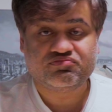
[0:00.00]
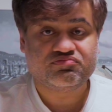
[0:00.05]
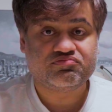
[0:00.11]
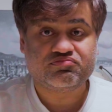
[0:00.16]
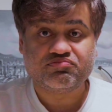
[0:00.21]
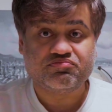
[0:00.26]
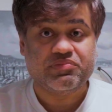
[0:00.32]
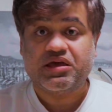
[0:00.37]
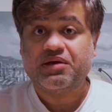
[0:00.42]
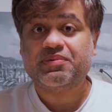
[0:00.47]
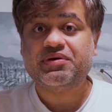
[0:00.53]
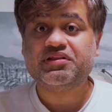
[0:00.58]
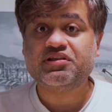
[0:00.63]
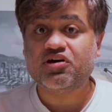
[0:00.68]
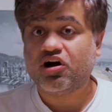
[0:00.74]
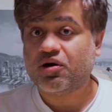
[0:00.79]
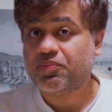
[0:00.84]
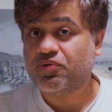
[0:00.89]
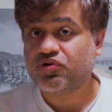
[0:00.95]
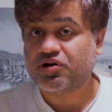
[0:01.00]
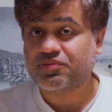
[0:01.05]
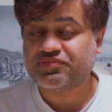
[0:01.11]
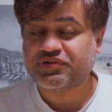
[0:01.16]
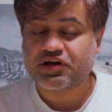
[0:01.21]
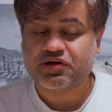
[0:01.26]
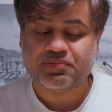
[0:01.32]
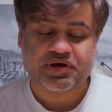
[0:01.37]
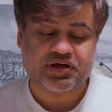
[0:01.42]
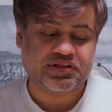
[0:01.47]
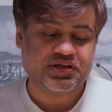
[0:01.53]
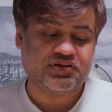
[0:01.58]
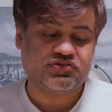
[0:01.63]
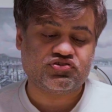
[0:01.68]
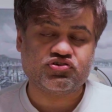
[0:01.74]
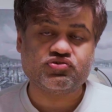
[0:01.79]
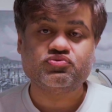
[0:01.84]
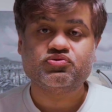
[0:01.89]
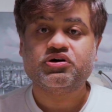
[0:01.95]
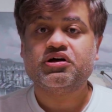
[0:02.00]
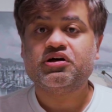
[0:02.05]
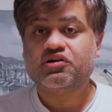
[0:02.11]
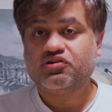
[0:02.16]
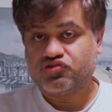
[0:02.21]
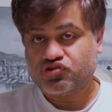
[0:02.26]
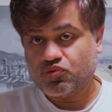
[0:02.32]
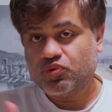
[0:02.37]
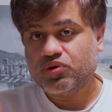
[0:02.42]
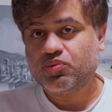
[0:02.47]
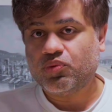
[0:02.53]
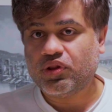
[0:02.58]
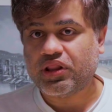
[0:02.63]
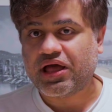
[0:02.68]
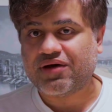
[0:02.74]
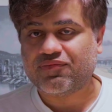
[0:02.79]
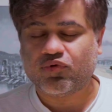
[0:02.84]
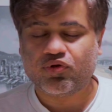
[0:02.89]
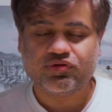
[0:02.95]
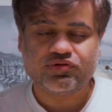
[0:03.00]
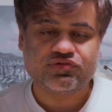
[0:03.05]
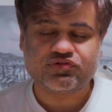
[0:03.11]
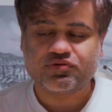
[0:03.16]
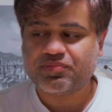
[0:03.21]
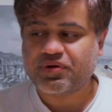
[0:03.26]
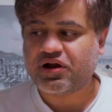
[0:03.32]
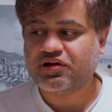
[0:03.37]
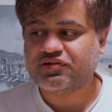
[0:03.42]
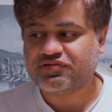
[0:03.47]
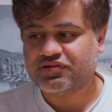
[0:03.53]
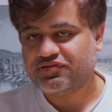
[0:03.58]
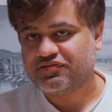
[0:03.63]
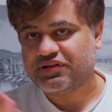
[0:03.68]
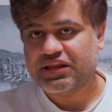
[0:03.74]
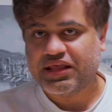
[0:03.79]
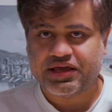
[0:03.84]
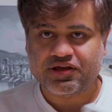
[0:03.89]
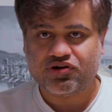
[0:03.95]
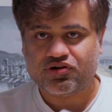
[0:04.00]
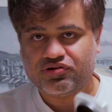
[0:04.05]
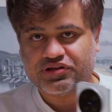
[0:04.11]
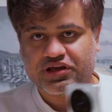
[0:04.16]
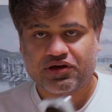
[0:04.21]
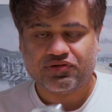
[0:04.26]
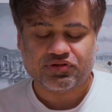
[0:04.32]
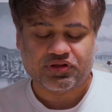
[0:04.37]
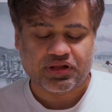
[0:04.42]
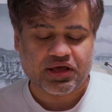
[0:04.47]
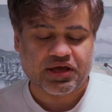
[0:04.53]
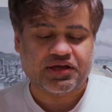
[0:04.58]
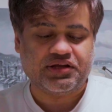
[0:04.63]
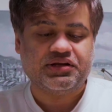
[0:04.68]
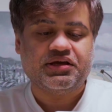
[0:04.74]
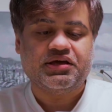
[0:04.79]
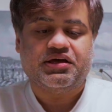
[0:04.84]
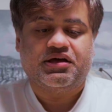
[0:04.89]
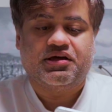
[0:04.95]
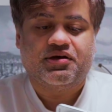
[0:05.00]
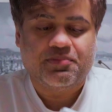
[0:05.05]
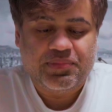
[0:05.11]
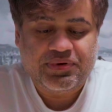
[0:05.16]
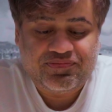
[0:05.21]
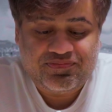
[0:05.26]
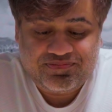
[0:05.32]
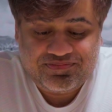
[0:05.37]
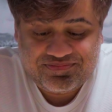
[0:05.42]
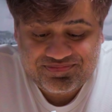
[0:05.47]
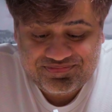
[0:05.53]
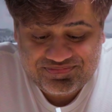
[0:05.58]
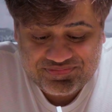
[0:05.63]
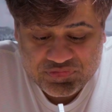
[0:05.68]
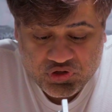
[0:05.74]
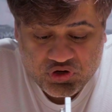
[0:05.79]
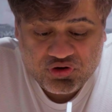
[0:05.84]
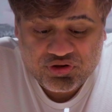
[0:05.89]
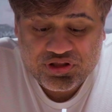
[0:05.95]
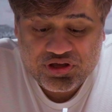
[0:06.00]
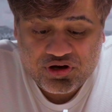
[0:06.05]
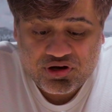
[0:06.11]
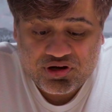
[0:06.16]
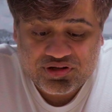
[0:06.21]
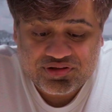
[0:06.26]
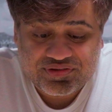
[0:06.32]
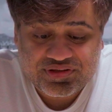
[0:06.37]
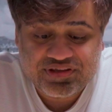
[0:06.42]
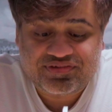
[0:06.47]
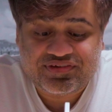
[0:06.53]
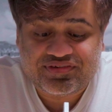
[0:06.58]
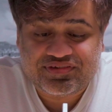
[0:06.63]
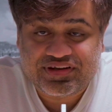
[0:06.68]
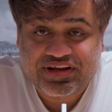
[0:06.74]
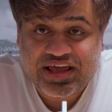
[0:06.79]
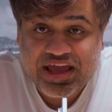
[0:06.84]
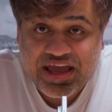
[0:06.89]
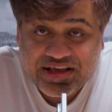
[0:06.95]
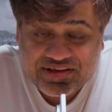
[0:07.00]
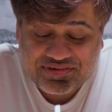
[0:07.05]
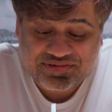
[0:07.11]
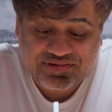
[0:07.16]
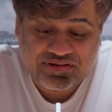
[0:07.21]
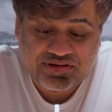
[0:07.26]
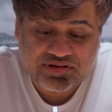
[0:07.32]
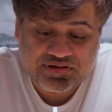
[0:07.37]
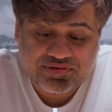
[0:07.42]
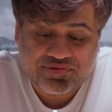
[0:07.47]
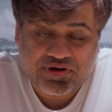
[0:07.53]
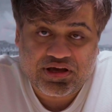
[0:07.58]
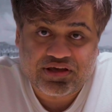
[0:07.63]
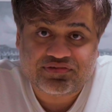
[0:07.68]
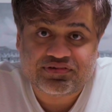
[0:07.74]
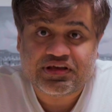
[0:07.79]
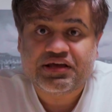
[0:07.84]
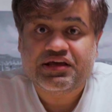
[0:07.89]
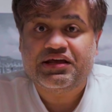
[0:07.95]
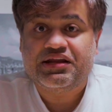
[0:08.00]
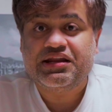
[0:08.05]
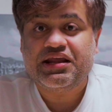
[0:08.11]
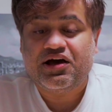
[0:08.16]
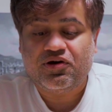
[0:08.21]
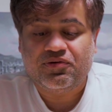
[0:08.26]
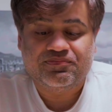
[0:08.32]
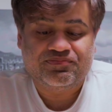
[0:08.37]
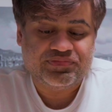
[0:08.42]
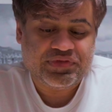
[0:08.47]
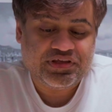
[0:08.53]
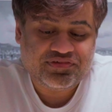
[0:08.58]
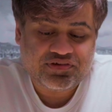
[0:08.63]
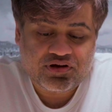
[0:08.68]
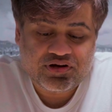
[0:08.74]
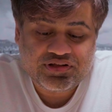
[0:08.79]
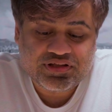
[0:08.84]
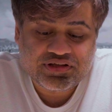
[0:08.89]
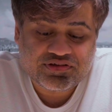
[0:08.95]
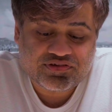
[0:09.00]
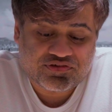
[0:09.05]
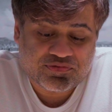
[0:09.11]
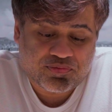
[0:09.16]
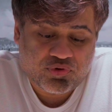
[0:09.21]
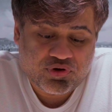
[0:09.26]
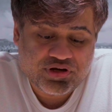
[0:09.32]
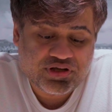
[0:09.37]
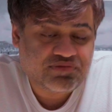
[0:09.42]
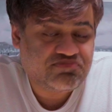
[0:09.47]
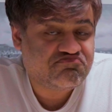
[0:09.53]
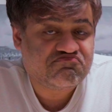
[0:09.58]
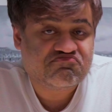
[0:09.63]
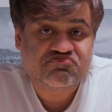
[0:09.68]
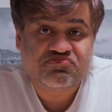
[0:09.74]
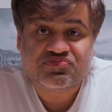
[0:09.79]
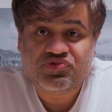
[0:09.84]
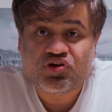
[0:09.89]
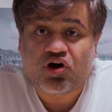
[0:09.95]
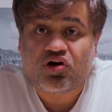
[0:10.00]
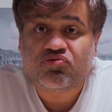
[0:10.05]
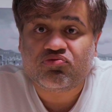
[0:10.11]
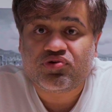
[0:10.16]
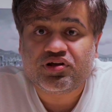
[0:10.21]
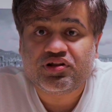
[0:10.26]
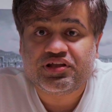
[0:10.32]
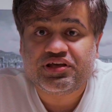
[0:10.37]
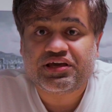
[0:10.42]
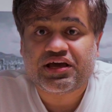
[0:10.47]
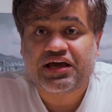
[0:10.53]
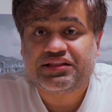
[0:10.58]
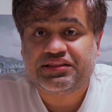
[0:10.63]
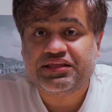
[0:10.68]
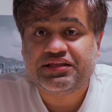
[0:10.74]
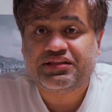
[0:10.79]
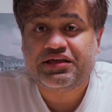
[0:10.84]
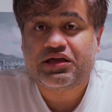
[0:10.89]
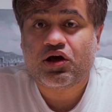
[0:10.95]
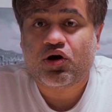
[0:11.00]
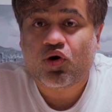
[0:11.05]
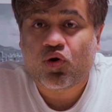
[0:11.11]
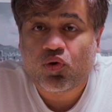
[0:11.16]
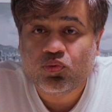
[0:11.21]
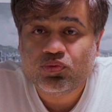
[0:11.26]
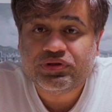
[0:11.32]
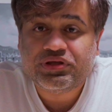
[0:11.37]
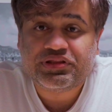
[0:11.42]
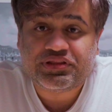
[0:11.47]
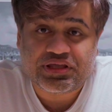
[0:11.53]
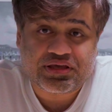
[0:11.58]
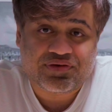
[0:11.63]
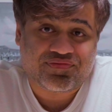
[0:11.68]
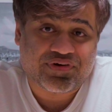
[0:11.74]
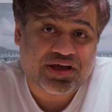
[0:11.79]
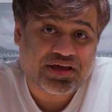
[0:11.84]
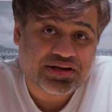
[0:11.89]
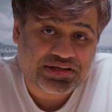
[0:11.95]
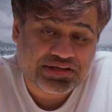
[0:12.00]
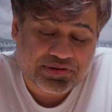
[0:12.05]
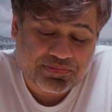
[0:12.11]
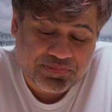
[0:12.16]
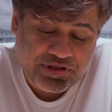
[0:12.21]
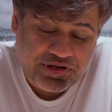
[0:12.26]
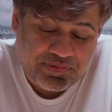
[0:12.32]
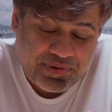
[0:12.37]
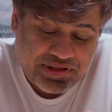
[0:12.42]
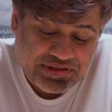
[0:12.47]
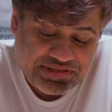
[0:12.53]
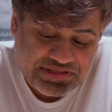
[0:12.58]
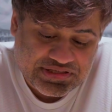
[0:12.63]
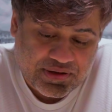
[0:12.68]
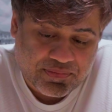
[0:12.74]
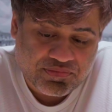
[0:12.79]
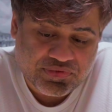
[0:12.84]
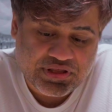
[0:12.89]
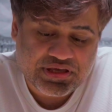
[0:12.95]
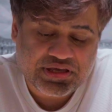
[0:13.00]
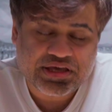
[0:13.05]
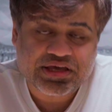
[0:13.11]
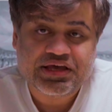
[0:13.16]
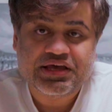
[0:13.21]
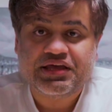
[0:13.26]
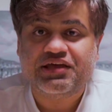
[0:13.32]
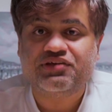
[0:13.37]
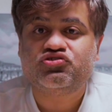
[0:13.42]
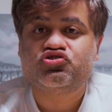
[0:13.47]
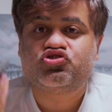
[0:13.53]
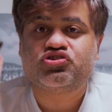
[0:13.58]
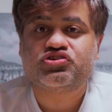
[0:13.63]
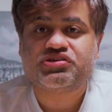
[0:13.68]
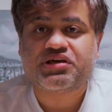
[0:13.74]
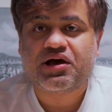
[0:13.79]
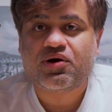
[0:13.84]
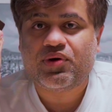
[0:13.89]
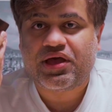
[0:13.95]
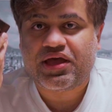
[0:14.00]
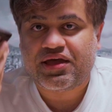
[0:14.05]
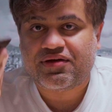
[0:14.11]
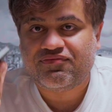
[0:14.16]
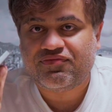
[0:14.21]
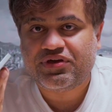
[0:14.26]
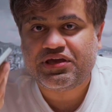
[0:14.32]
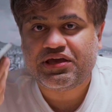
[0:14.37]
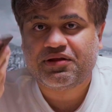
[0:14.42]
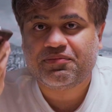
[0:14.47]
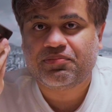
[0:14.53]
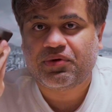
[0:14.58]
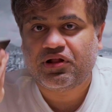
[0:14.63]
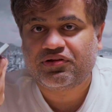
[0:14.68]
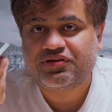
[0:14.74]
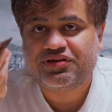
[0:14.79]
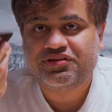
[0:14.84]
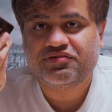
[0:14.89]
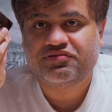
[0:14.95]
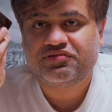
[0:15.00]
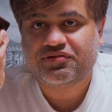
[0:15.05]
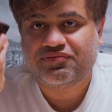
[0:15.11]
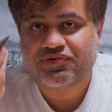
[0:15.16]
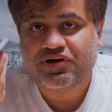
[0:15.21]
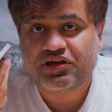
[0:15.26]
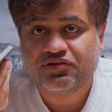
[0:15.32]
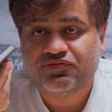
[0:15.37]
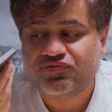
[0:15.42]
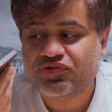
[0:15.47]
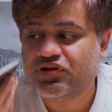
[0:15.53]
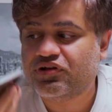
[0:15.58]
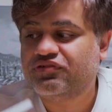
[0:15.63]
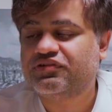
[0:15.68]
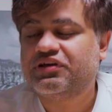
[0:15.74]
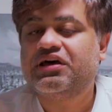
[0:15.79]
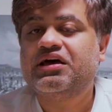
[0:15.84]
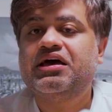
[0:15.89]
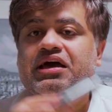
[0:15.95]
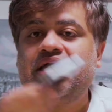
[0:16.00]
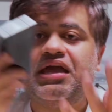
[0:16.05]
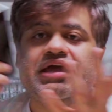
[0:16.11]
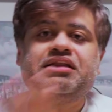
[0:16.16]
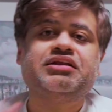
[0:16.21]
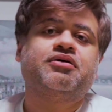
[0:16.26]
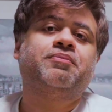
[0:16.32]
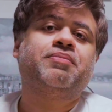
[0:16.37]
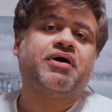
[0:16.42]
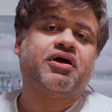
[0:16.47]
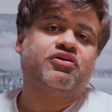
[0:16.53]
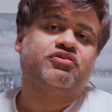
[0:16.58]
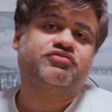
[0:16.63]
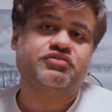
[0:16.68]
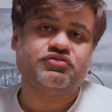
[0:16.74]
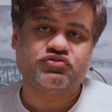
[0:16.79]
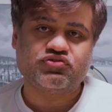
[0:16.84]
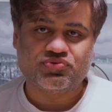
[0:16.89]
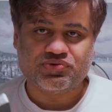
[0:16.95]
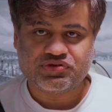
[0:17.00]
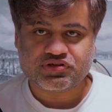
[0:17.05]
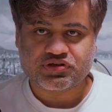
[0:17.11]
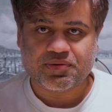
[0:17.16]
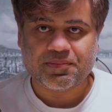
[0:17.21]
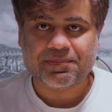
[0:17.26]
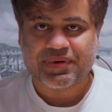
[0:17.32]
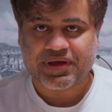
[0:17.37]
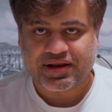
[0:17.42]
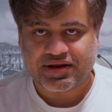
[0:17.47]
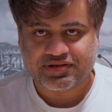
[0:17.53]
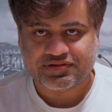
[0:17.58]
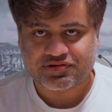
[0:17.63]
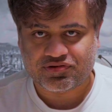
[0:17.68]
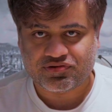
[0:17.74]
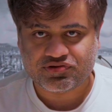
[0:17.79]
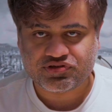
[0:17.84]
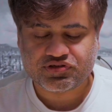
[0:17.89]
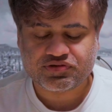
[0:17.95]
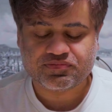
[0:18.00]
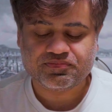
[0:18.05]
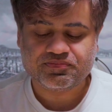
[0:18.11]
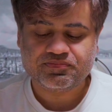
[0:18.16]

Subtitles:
maybe the Oppo comes out by then too. So we will have all those comparisons later down the line. But early on, this is an excellent device. Now, is there anything disappointing? Not really. I think the only thing, if I had to complain about something, is just how heavy and bulky this device feels in comparison to its competitors.